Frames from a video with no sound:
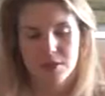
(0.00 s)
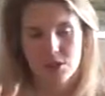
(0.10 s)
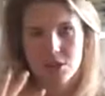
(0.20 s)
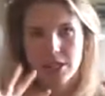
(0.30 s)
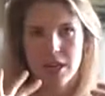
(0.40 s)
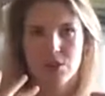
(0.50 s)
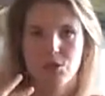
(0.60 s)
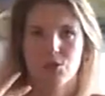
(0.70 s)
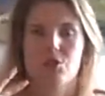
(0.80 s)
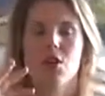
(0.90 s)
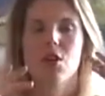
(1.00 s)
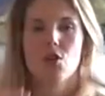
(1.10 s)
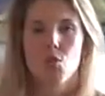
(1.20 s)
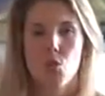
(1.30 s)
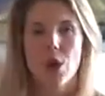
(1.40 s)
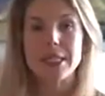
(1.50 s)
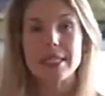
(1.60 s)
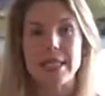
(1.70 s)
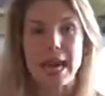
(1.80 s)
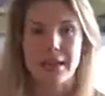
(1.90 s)
you can tell is sort of
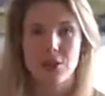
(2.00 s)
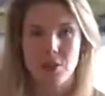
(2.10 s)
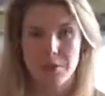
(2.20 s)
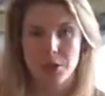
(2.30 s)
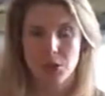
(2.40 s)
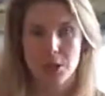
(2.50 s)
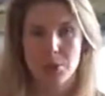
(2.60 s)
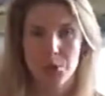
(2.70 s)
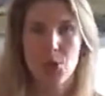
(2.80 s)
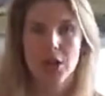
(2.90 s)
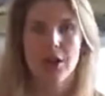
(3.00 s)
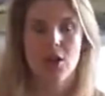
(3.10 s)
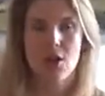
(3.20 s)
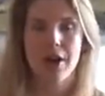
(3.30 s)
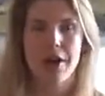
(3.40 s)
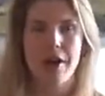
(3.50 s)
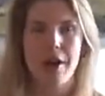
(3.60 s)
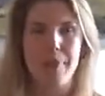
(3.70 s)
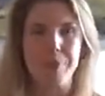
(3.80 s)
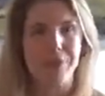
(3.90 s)
one-sided, or I'm just going to put it on,
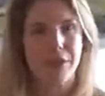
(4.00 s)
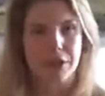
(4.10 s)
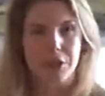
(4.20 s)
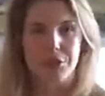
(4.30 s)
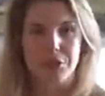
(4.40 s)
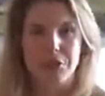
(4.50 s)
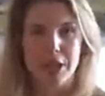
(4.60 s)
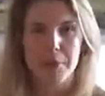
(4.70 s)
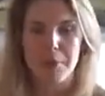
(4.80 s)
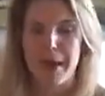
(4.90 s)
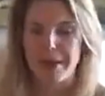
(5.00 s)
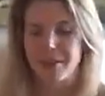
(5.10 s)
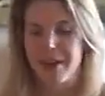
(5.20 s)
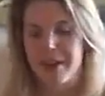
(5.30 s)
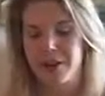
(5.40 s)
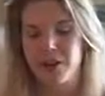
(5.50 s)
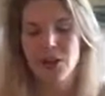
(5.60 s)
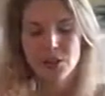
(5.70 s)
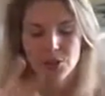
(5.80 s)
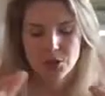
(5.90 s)
the table back there,
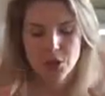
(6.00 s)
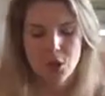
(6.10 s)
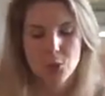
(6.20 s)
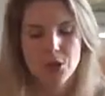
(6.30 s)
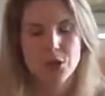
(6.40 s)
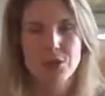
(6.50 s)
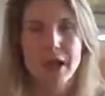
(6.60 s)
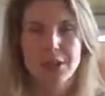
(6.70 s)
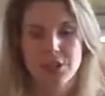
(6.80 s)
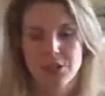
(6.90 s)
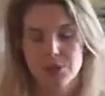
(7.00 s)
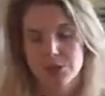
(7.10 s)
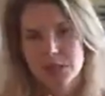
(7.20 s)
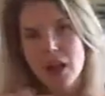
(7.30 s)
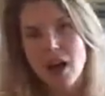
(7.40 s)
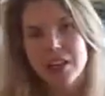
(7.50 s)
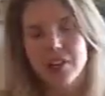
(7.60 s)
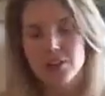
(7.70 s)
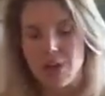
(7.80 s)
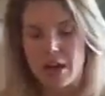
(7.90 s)
so it's all in one direction, so it's not in
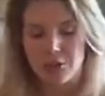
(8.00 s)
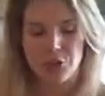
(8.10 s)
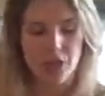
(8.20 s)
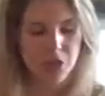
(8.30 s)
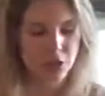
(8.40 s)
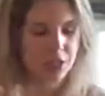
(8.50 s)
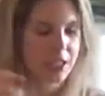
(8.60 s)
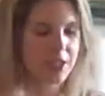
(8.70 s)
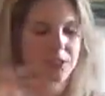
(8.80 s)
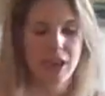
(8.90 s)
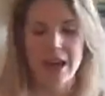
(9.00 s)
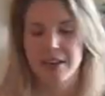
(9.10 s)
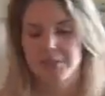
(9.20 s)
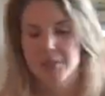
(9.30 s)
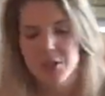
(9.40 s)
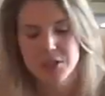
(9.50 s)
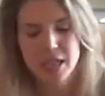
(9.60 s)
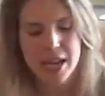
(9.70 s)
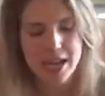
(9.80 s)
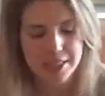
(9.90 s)
the round. You're not looking at it from all
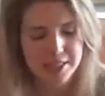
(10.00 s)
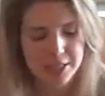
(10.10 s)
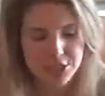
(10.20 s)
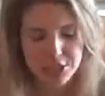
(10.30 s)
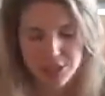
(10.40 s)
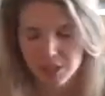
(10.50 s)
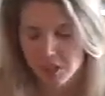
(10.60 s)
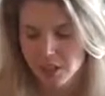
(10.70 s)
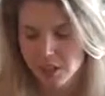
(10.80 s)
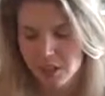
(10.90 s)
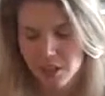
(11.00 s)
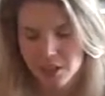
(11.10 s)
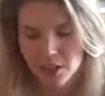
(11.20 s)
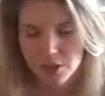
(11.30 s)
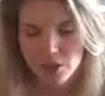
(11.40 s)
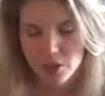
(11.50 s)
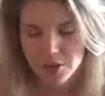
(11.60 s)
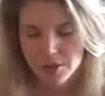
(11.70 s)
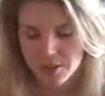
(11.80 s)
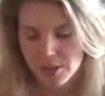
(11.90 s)
sides. It's actually going
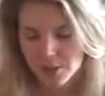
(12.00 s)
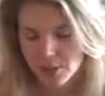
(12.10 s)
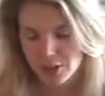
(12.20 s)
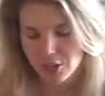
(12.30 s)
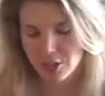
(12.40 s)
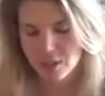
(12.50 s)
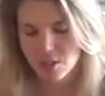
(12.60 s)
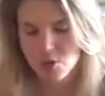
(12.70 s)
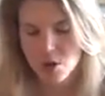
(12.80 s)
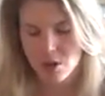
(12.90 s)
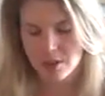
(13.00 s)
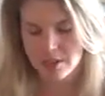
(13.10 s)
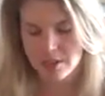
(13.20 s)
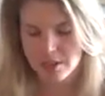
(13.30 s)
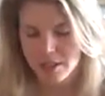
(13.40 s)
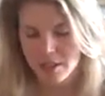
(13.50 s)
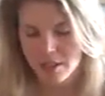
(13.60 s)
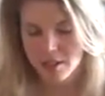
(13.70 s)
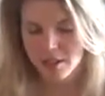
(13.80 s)
the same direction that you all can see it.